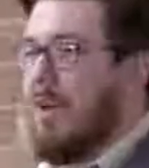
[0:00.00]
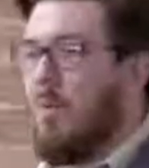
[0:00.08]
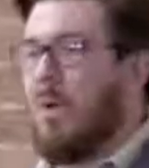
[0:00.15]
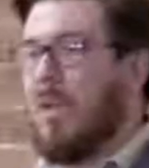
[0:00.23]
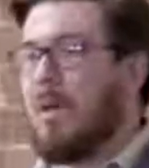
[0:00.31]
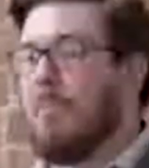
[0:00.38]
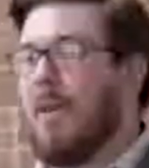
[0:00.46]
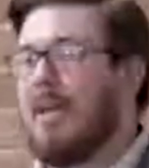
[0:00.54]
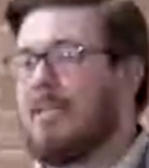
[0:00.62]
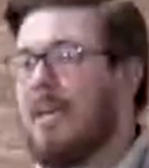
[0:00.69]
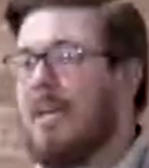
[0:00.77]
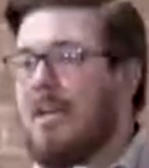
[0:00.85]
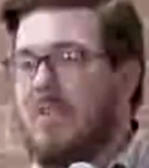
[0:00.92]
They're really the
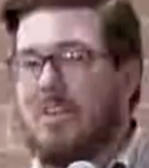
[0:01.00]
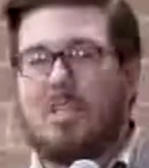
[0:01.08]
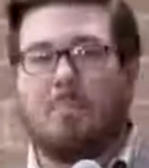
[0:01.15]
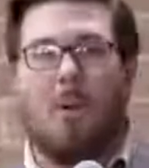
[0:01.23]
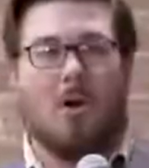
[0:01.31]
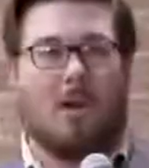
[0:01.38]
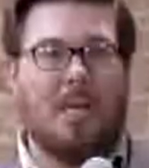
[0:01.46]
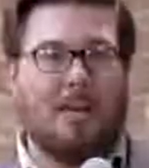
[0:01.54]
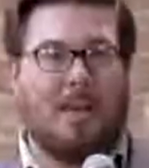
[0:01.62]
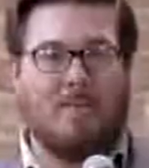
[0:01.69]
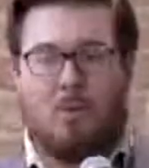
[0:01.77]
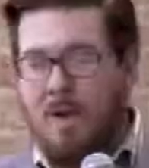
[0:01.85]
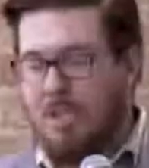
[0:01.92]
place, the spark in a
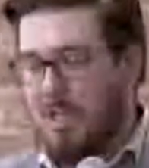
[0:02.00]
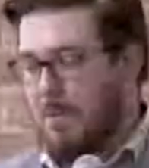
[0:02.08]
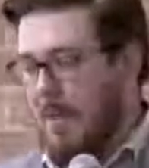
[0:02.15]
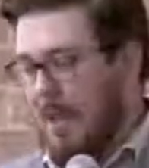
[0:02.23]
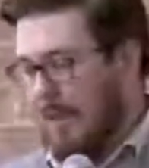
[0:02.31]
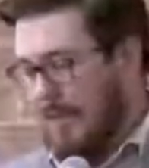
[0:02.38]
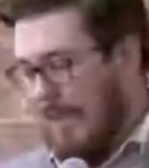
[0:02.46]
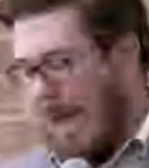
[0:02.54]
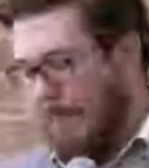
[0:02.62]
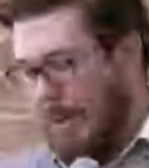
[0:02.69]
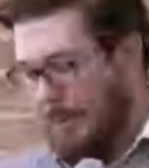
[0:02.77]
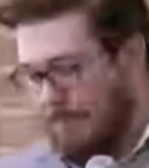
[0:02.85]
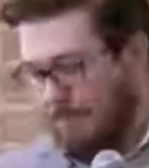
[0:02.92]
given region to make this
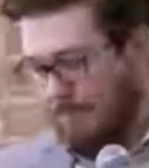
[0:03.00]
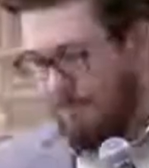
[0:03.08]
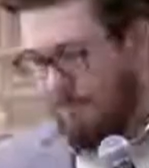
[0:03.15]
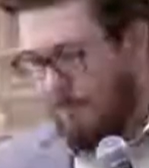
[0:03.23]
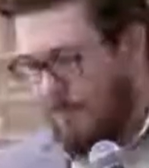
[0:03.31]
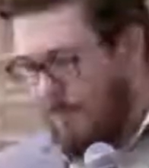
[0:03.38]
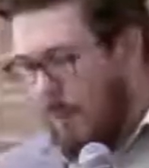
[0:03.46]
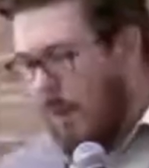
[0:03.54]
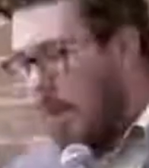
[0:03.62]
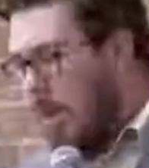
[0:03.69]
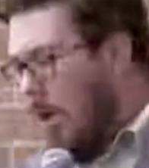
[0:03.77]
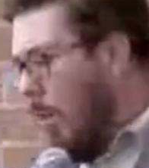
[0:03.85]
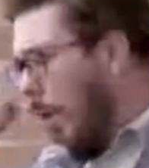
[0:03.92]
happen.
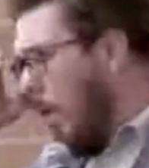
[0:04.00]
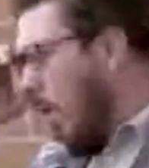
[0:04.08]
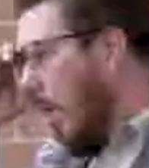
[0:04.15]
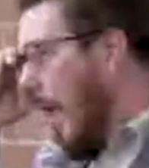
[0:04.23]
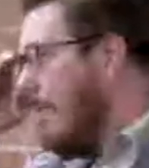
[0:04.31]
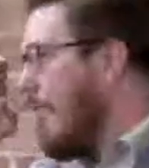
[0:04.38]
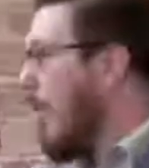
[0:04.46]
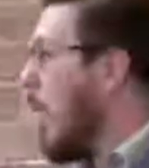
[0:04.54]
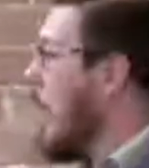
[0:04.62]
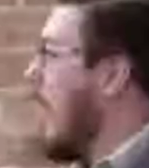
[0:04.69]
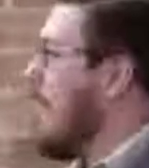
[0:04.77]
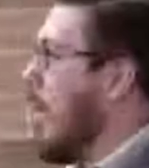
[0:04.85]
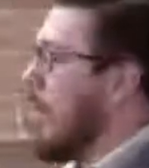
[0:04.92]
We currently have
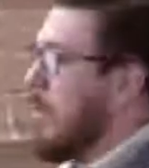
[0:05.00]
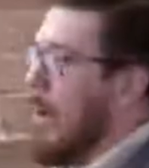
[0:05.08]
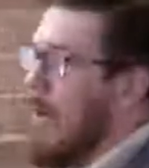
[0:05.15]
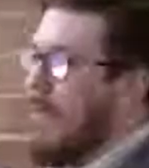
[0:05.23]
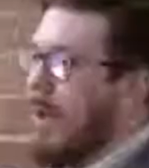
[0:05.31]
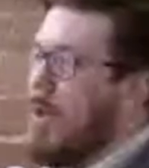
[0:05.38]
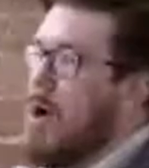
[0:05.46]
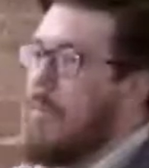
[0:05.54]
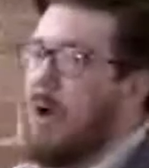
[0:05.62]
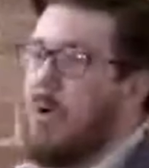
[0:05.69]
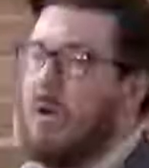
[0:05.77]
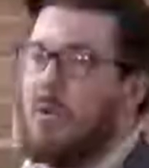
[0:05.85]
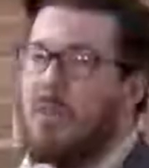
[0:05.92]
30 of those around the globe that
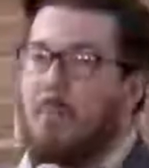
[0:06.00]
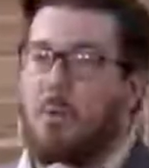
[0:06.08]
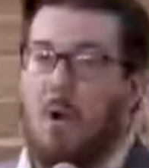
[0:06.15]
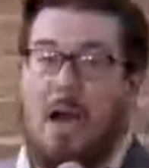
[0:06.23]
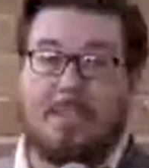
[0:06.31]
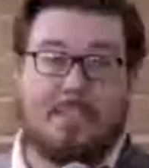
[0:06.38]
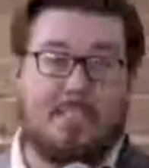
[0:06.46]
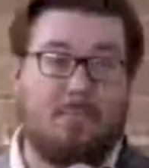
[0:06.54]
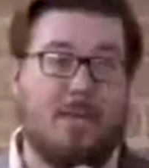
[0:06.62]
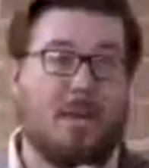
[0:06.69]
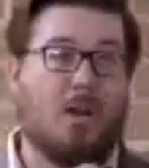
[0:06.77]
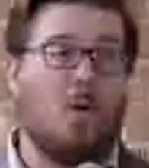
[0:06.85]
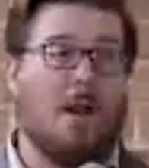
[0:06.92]
are either in the process of
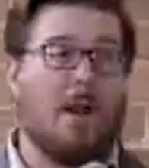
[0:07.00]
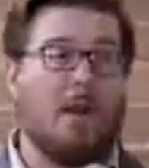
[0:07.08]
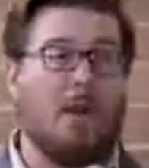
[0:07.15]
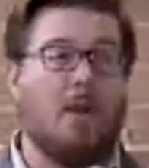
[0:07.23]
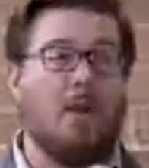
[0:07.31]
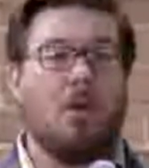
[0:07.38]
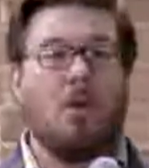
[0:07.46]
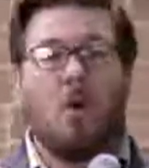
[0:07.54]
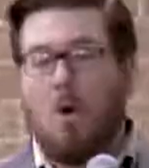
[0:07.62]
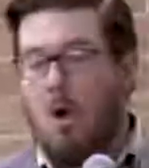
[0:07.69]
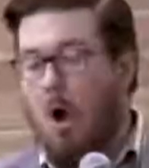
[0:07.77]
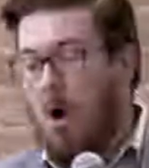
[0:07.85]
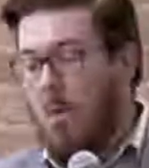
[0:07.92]
being accredited
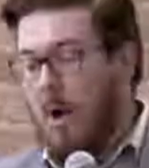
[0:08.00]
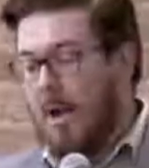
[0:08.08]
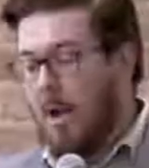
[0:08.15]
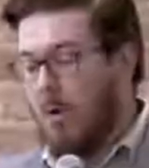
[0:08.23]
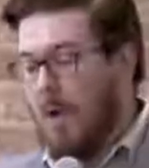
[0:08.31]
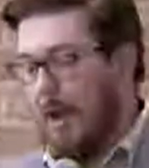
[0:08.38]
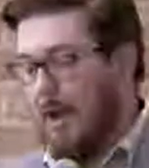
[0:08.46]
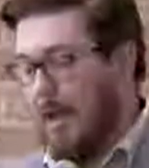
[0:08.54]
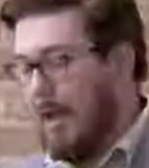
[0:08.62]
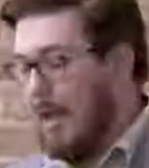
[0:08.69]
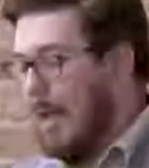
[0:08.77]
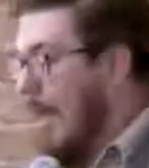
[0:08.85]
or already accredited.